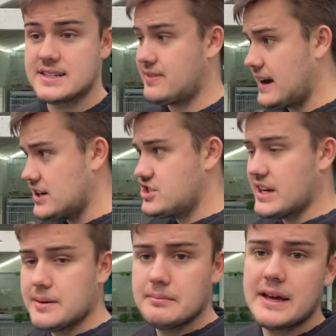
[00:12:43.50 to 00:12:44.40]
have hatched, I
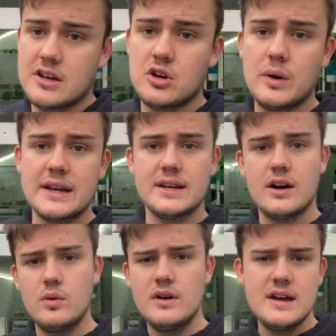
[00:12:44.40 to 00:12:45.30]
can make a quick
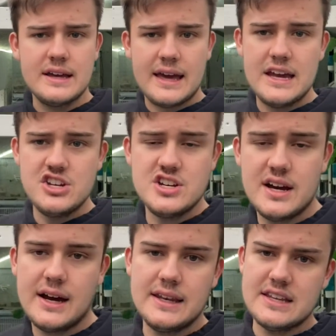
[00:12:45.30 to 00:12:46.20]
note, cage
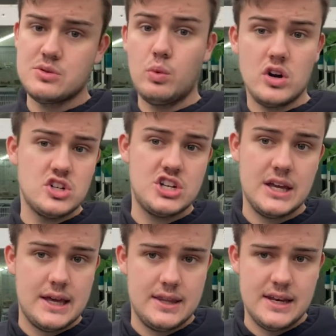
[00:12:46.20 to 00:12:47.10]
9 there's 1
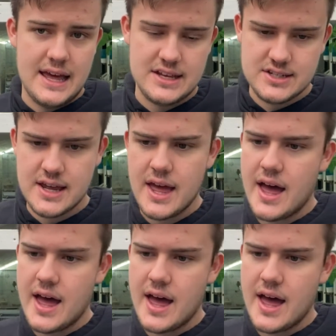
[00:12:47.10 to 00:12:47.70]
chick in the nest,